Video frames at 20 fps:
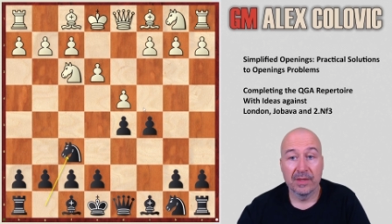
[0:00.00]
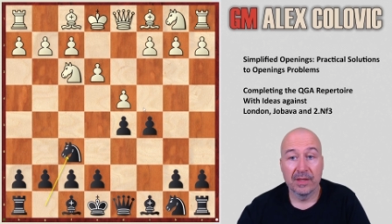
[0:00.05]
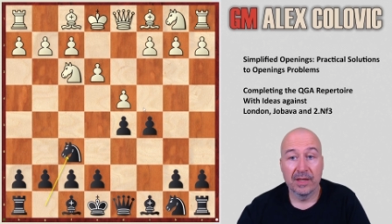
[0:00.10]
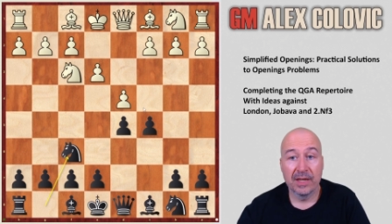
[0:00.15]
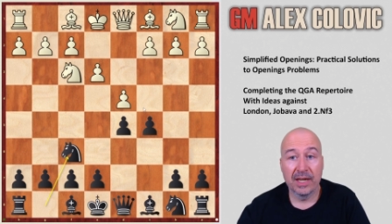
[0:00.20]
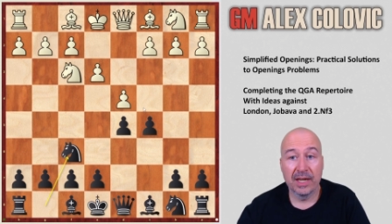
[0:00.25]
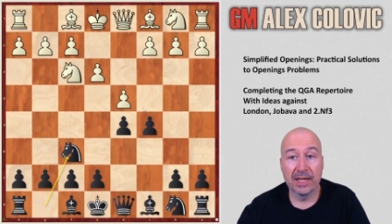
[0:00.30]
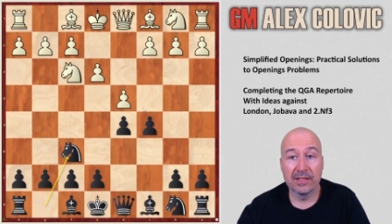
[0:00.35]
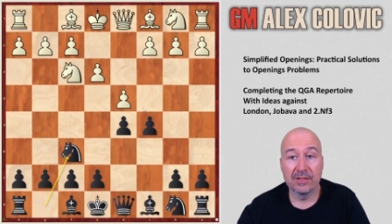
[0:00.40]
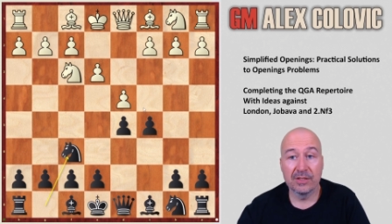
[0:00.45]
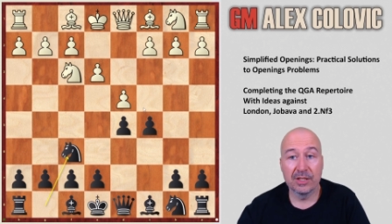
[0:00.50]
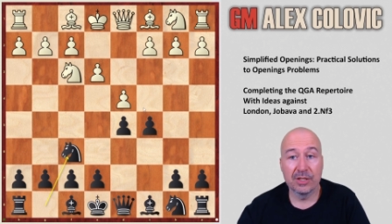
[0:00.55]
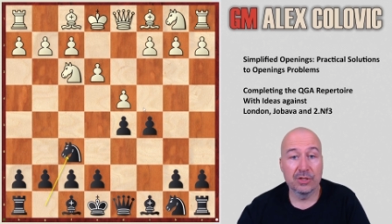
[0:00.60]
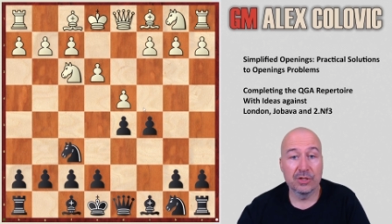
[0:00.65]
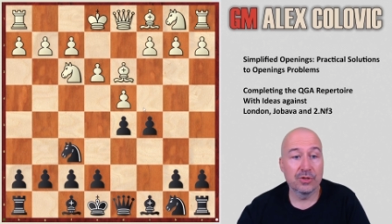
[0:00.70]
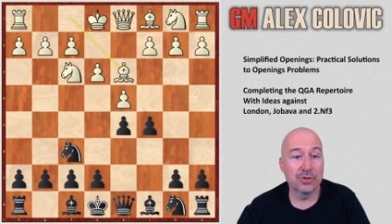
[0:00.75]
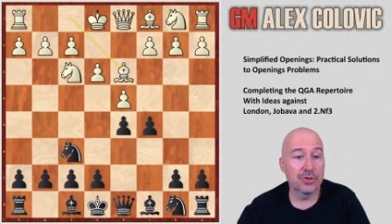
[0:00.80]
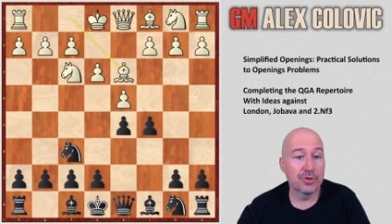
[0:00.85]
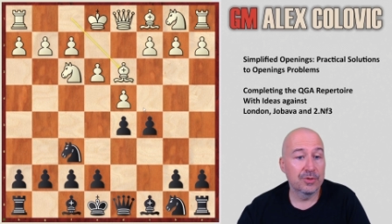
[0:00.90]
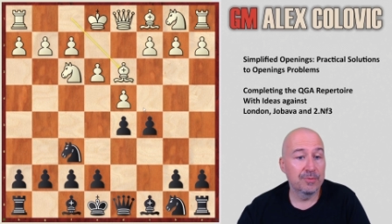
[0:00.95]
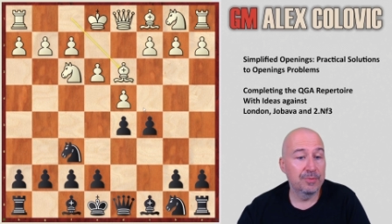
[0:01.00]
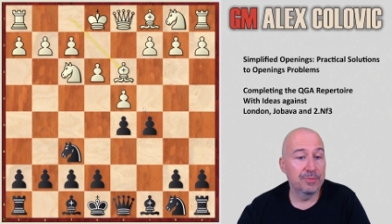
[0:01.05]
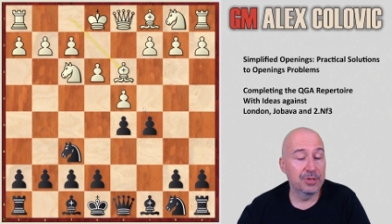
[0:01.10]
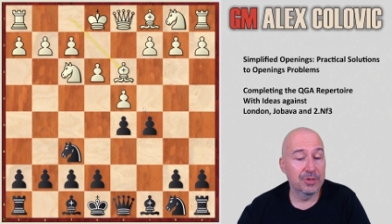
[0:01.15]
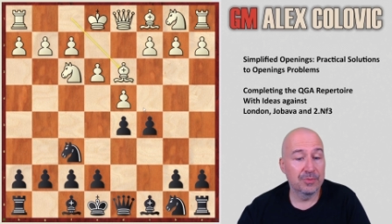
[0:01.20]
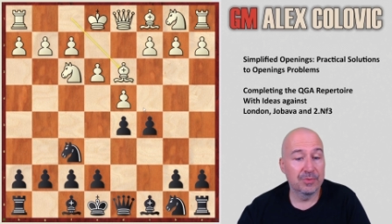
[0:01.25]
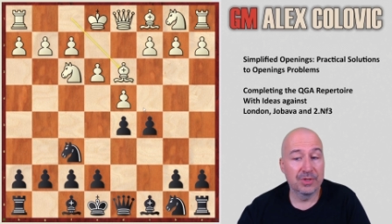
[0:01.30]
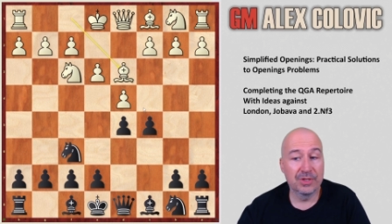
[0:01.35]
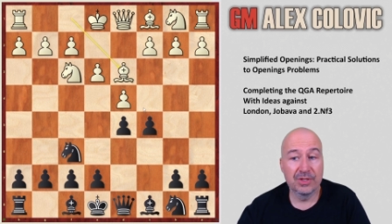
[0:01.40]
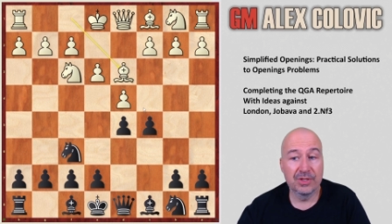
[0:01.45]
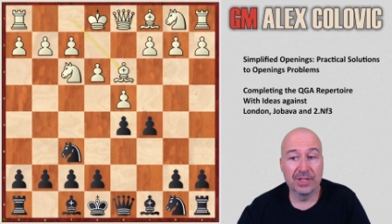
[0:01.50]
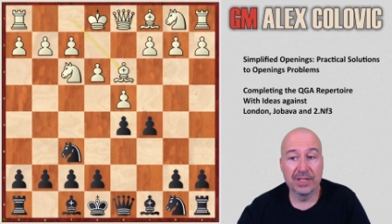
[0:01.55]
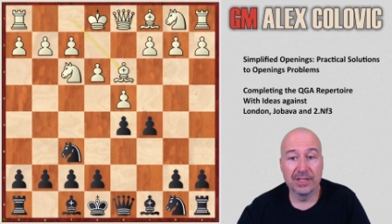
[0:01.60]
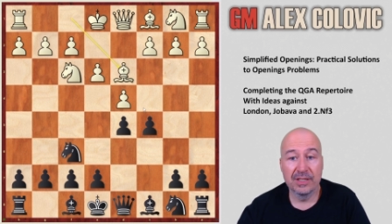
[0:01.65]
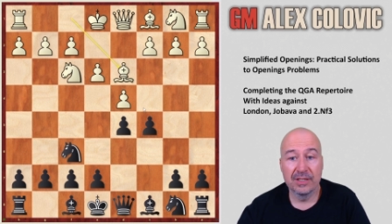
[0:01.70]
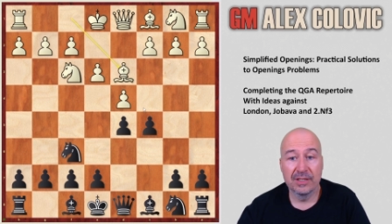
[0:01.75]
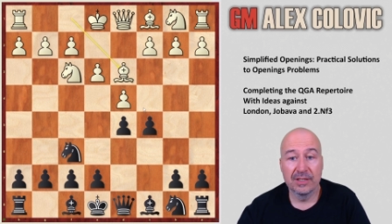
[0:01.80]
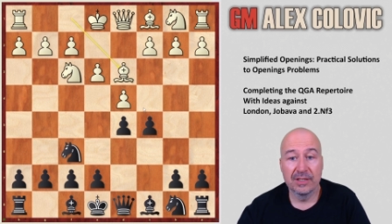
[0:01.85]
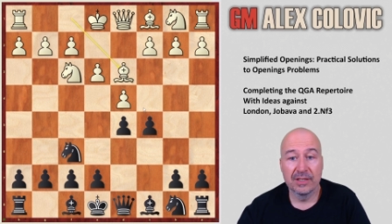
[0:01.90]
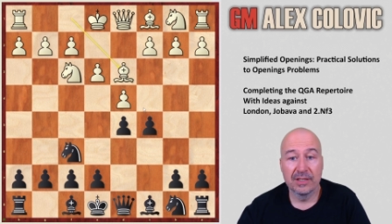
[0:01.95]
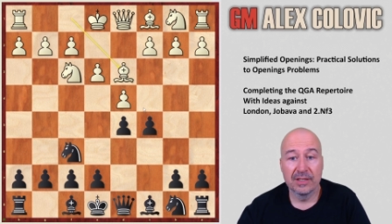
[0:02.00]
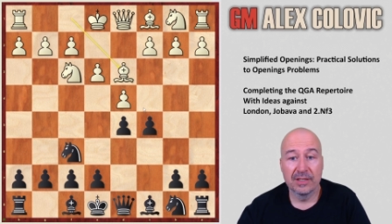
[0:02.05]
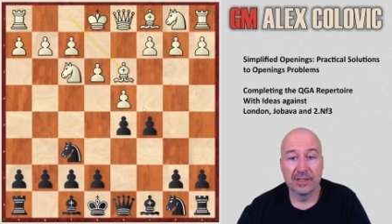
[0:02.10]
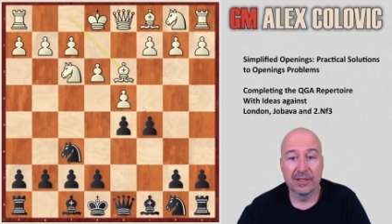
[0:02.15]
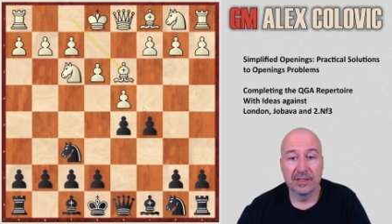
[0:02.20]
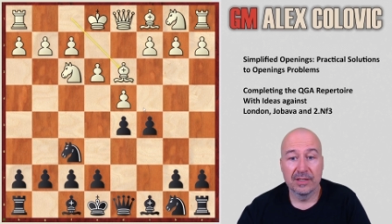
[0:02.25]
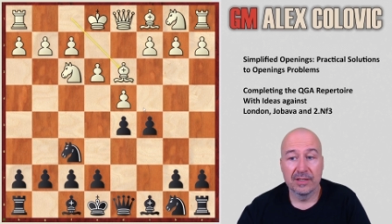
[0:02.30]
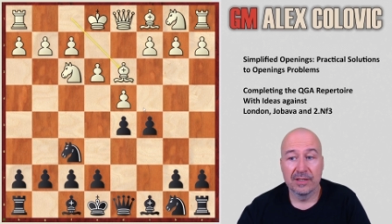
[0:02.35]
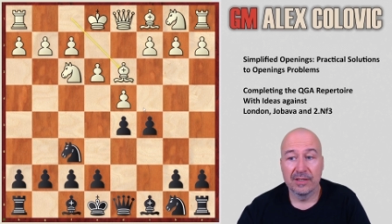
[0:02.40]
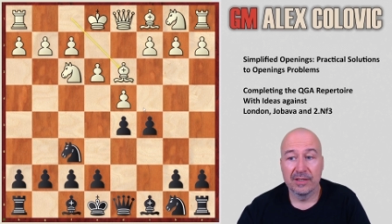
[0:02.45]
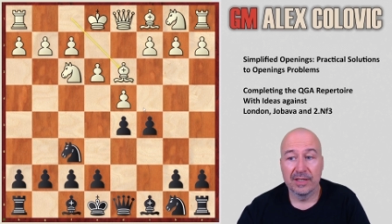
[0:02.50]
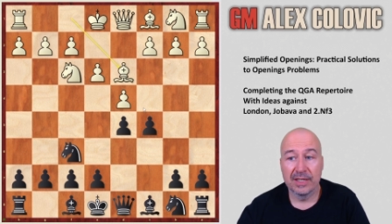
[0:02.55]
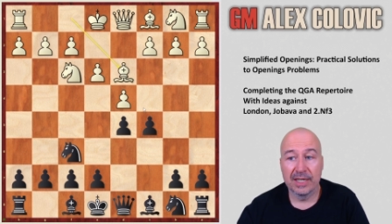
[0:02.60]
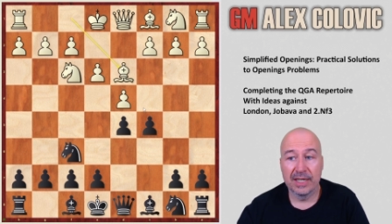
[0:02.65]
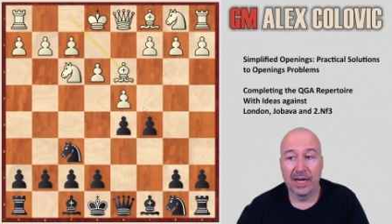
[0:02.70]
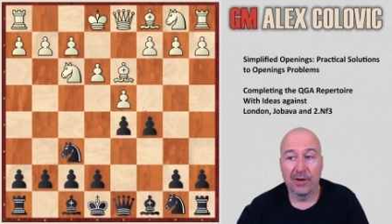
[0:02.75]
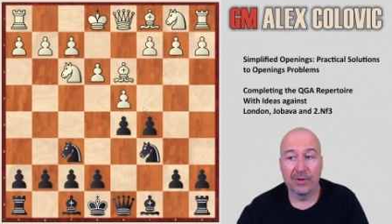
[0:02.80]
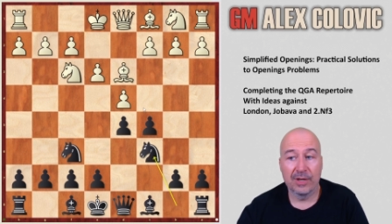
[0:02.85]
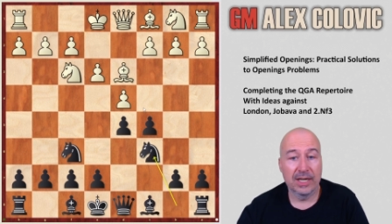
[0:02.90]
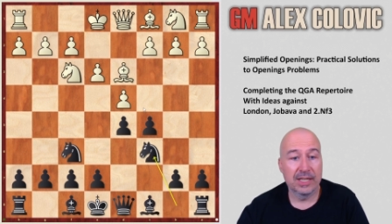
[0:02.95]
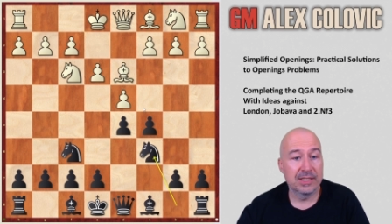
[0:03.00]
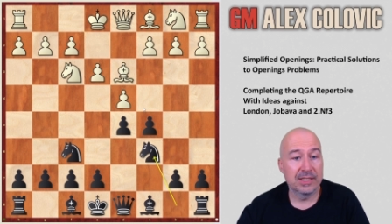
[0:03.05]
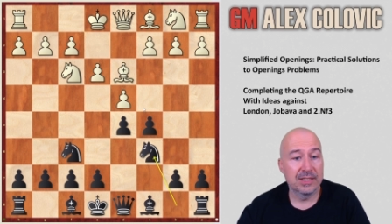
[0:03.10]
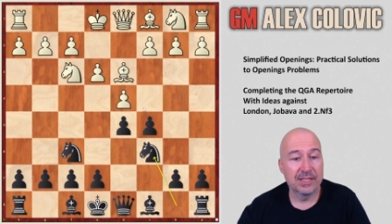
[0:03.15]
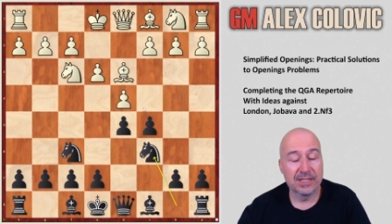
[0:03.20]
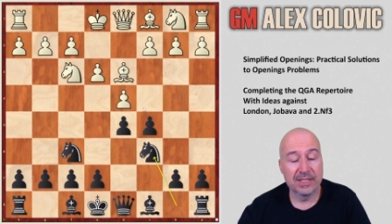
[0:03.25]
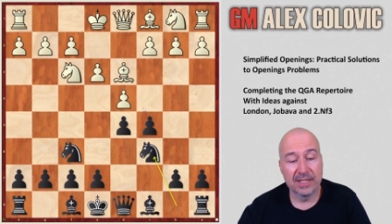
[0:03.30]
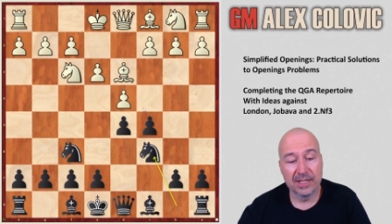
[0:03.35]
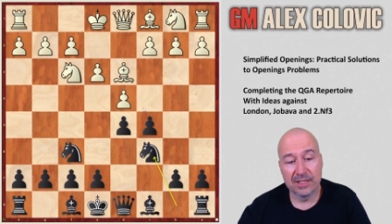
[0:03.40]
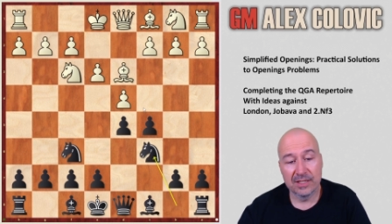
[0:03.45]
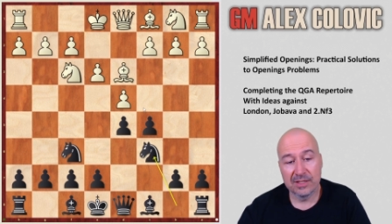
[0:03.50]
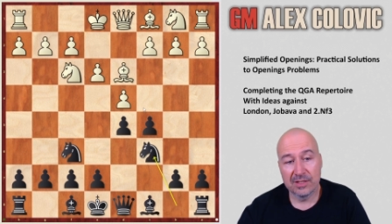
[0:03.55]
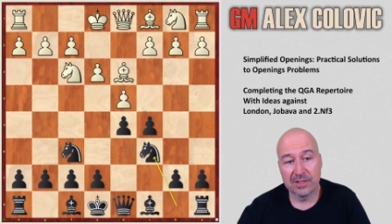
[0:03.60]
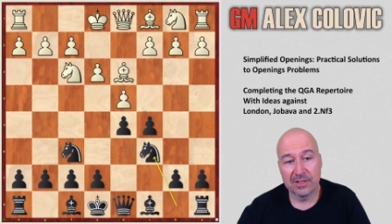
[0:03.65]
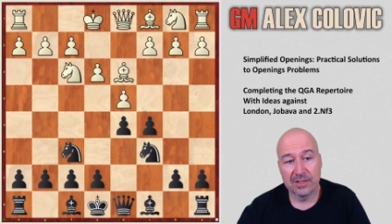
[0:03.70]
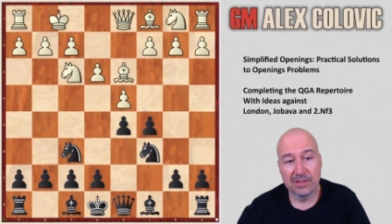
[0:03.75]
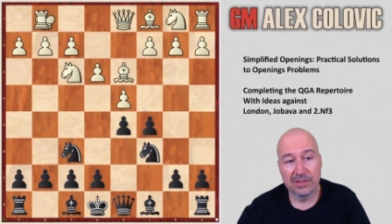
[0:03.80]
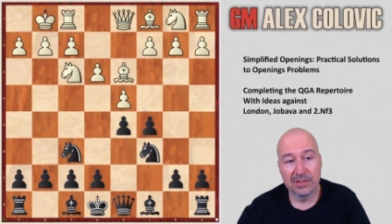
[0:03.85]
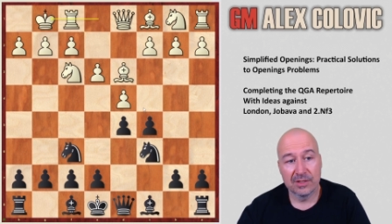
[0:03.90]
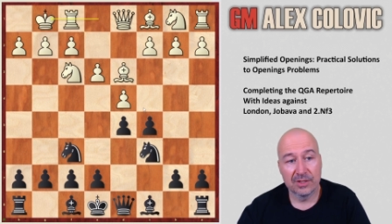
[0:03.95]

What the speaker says: And there is also on bishop d3, and now knight c6,